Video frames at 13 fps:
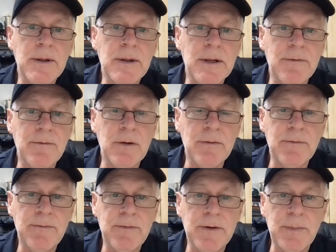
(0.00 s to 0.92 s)
level
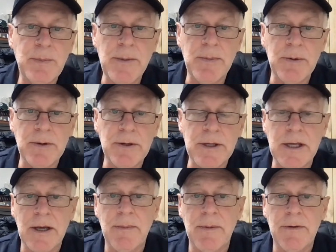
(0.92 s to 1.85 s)
of people that
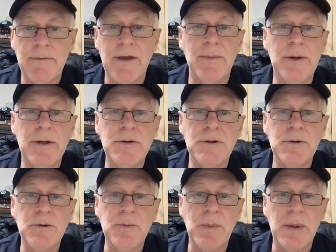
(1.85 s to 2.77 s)
have come into